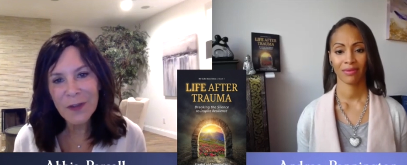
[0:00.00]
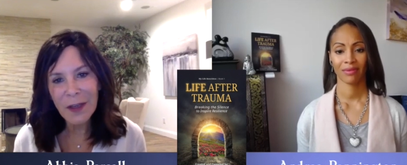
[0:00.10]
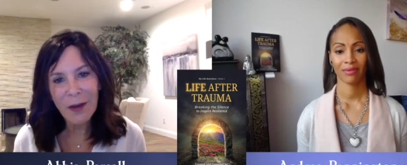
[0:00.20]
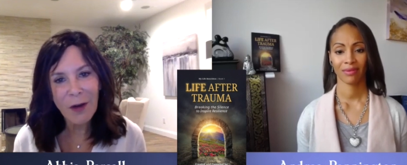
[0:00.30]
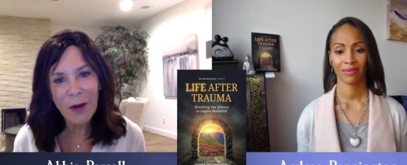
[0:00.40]

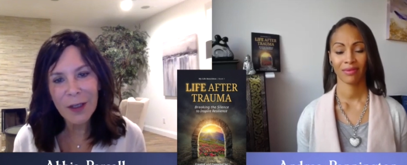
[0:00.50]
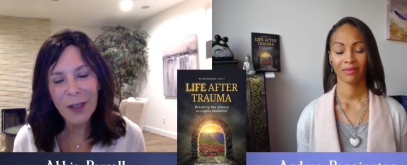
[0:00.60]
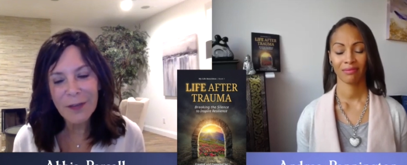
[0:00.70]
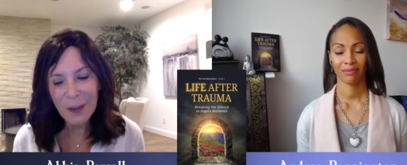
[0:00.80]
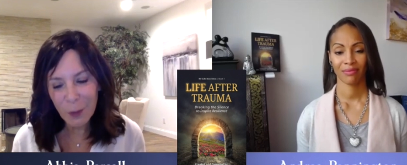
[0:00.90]
Speaker 1: are. And I
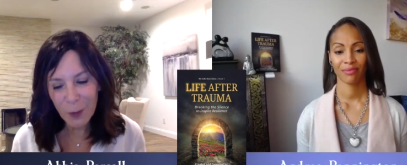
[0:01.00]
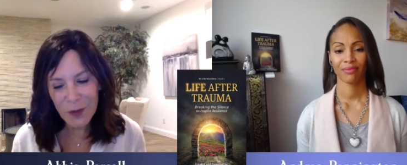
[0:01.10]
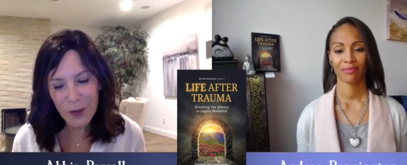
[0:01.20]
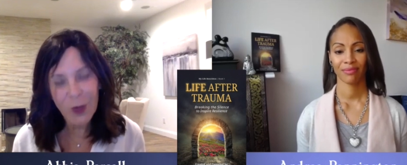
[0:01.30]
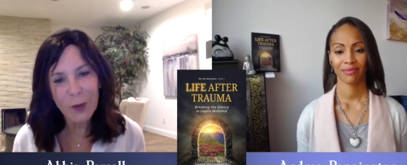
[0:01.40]
think when we
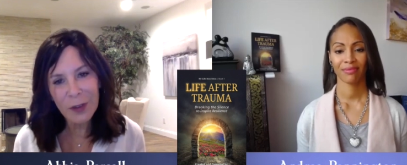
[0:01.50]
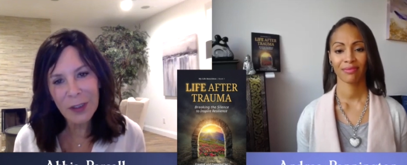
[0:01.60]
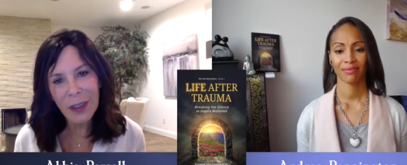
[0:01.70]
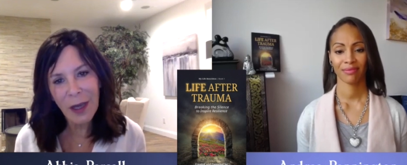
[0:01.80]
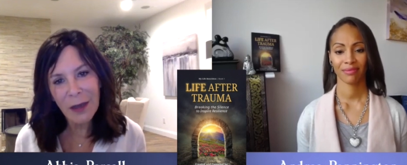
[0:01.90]
start really
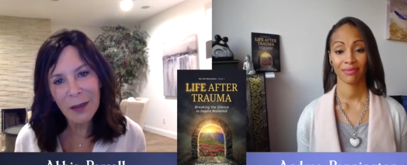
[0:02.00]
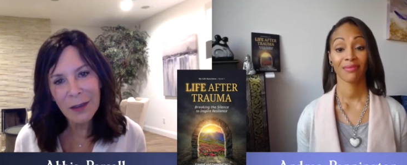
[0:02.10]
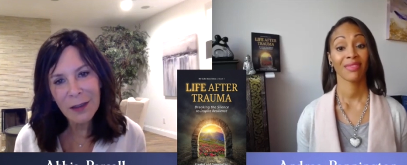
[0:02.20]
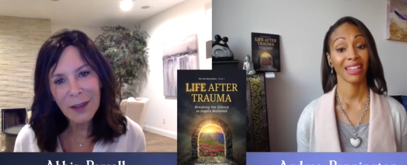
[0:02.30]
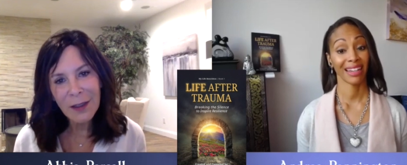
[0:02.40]
young,
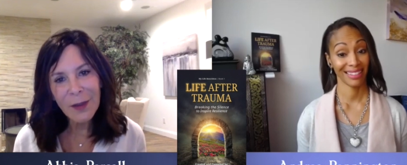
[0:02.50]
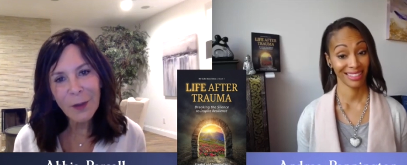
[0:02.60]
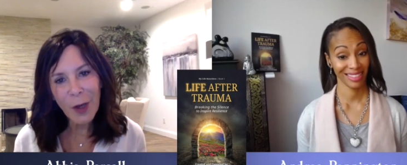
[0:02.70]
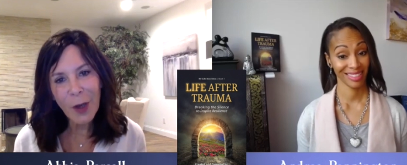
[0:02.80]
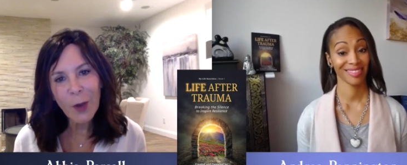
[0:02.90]
then we're
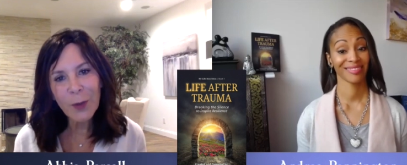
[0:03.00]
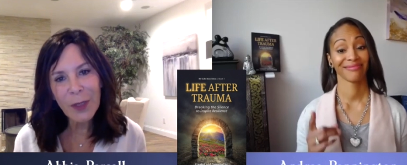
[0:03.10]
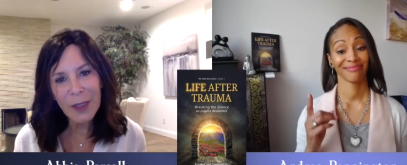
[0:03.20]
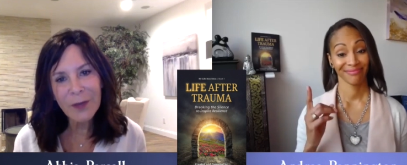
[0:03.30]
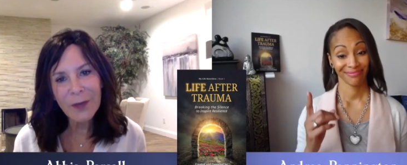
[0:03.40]
helping
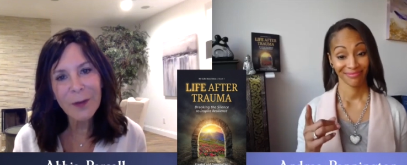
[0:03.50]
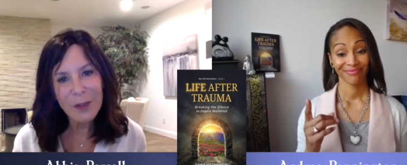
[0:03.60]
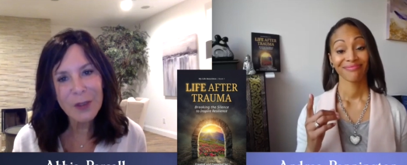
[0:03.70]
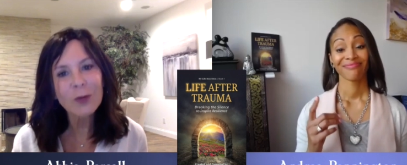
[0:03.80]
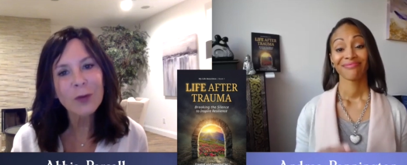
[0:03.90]
giving them the
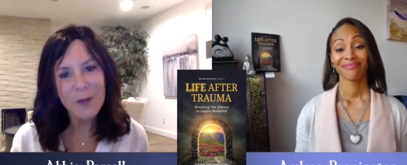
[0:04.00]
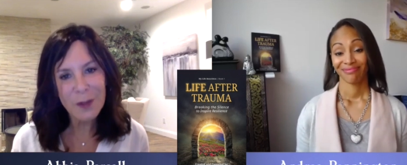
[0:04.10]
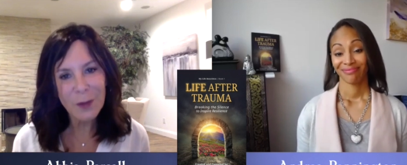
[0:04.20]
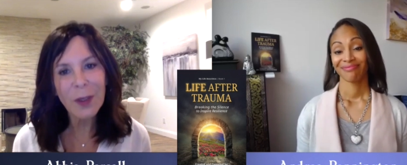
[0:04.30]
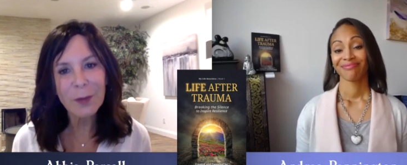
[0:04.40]
tools to
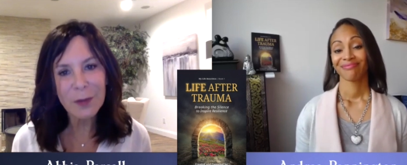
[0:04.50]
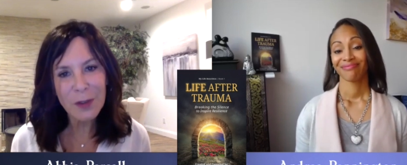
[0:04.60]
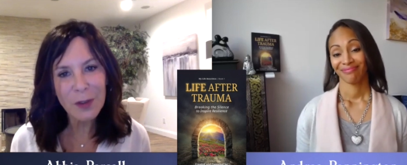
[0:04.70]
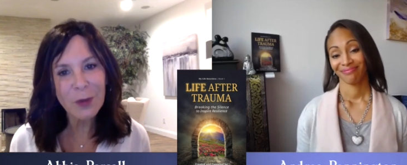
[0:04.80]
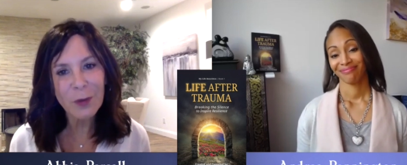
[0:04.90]
be able to
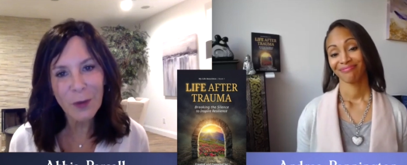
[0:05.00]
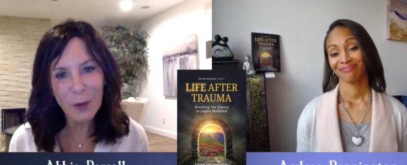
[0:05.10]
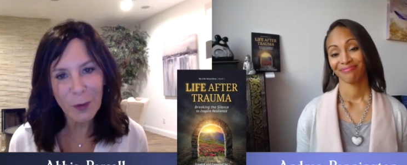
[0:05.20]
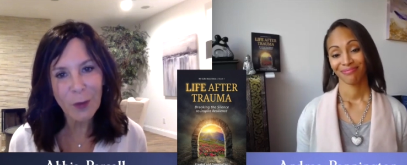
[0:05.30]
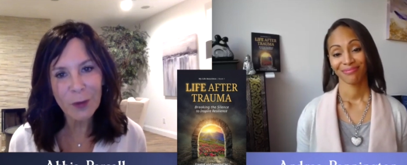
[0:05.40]
do it when they're
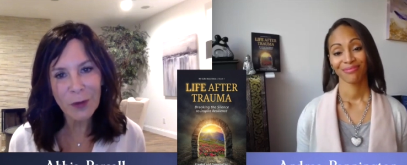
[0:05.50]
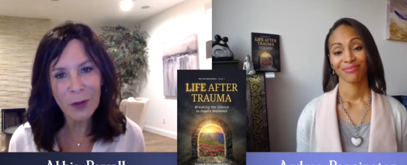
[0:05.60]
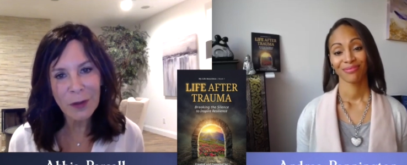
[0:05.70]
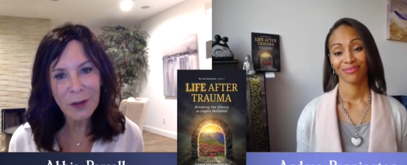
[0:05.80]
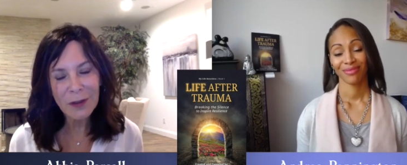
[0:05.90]
older.
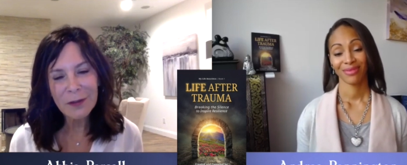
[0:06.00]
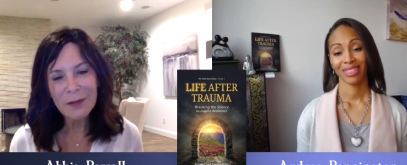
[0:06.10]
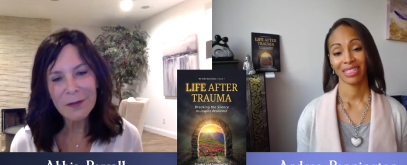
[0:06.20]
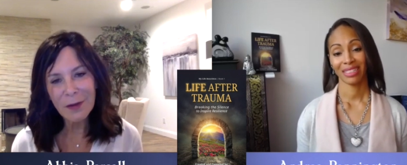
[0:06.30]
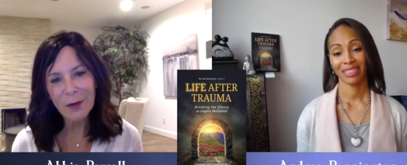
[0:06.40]
Speaker 2: So,
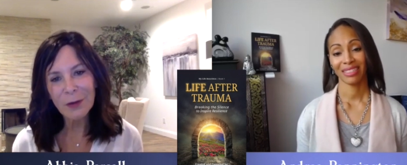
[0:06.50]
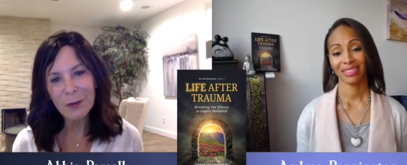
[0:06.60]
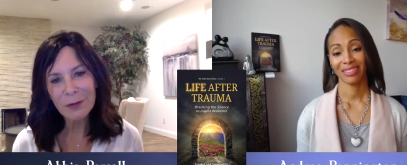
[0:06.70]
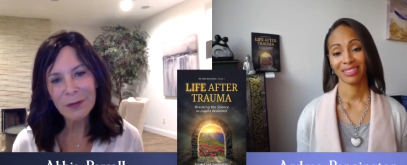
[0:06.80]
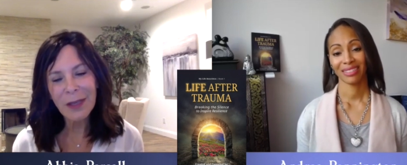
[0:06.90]

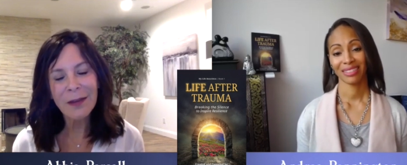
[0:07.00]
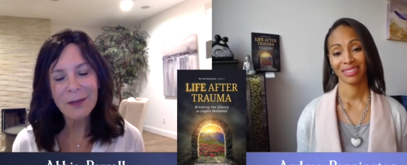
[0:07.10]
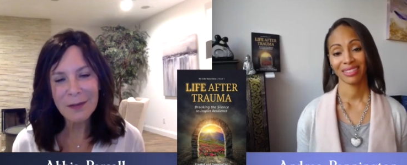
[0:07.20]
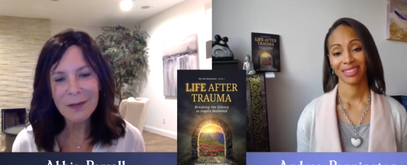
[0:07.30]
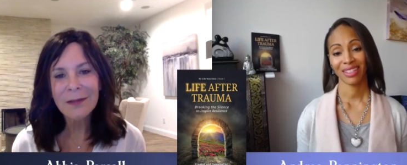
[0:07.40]
yeah.
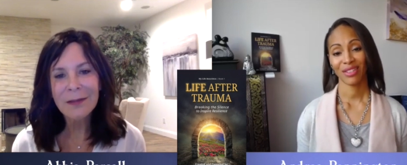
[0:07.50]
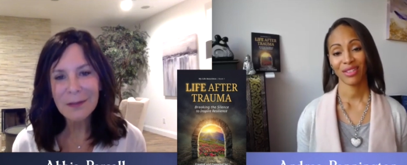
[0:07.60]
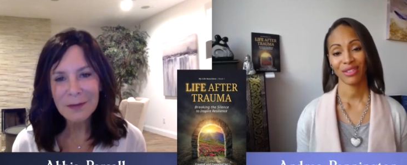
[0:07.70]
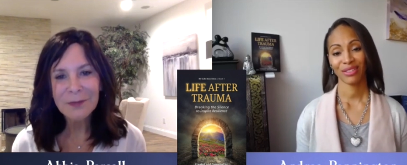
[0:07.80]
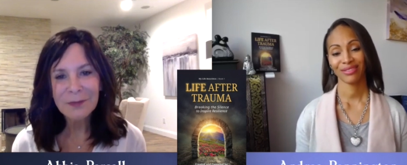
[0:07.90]

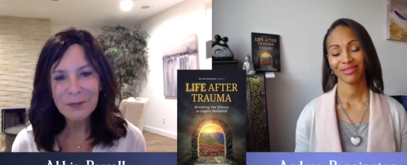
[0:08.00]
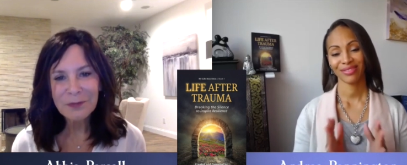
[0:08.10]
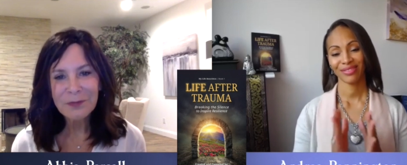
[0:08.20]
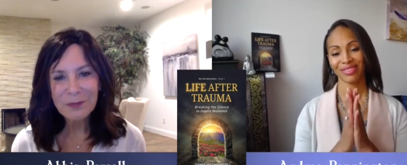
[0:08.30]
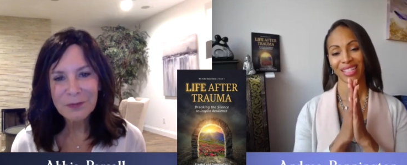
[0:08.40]
Oh,
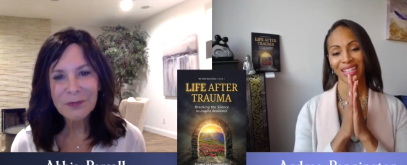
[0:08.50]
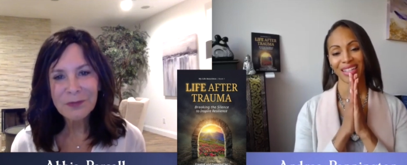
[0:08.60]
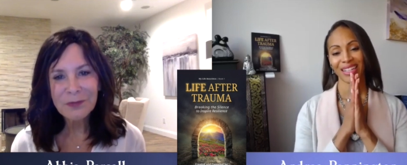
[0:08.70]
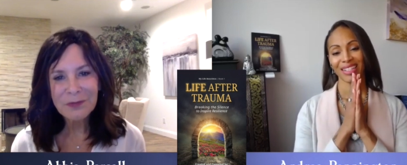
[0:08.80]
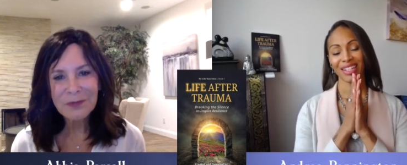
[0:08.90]

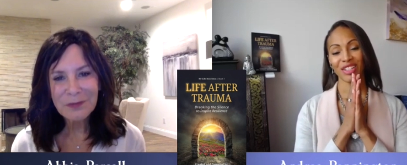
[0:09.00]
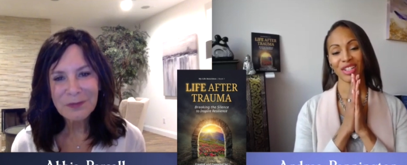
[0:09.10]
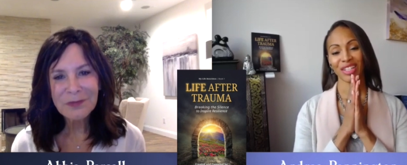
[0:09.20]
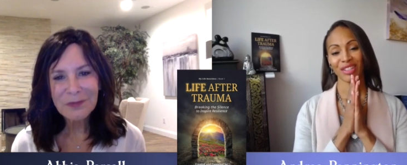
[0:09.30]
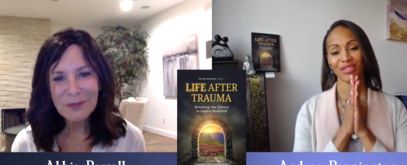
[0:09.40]
such a
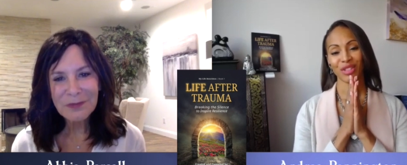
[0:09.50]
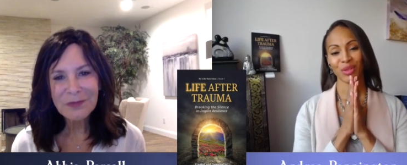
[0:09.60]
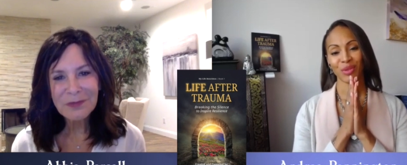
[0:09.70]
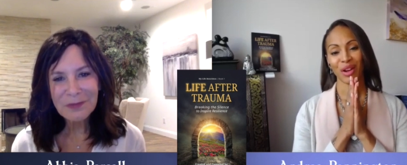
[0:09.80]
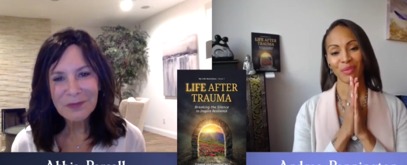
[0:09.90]
gift
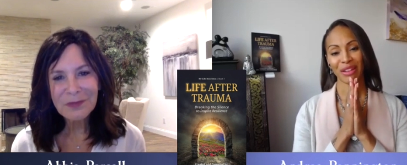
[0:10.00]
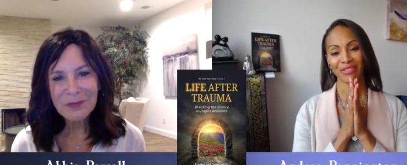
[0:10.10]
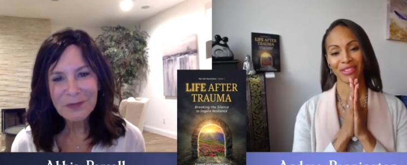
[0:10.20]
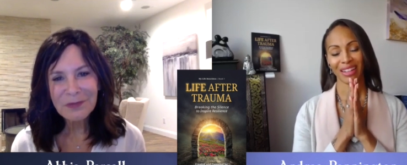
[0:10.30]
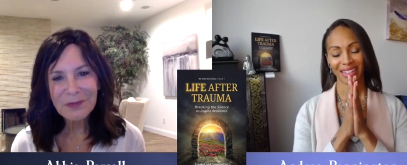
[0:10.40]
you are, my
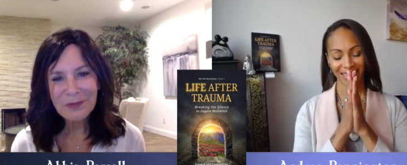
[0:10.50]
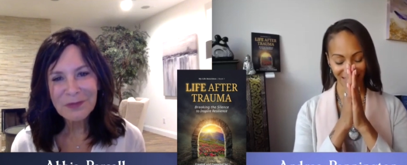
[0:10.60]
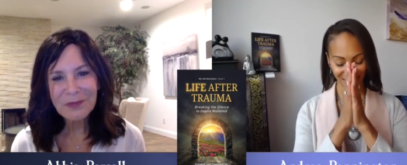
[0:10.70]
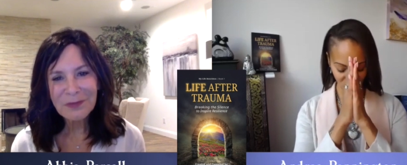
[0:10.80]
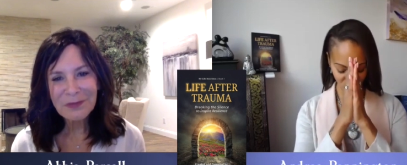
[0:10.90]

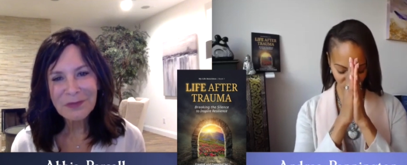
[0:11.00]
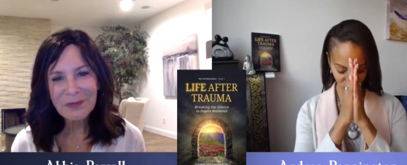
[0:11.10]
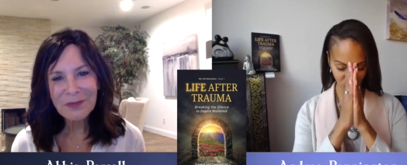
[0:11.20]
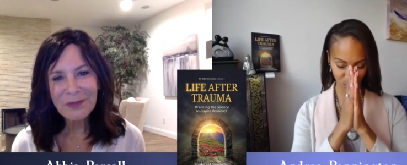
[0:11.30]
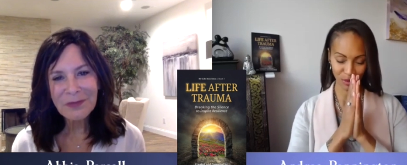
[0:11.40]
friend. So,
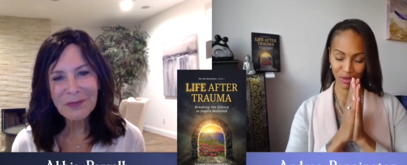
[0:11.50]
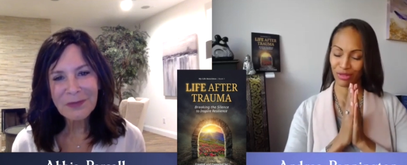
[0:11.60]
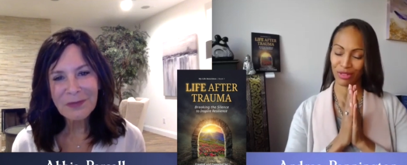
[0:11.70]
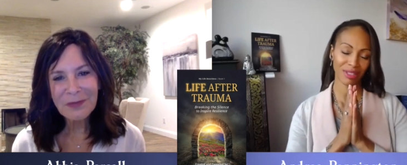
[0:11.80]
so beautiful.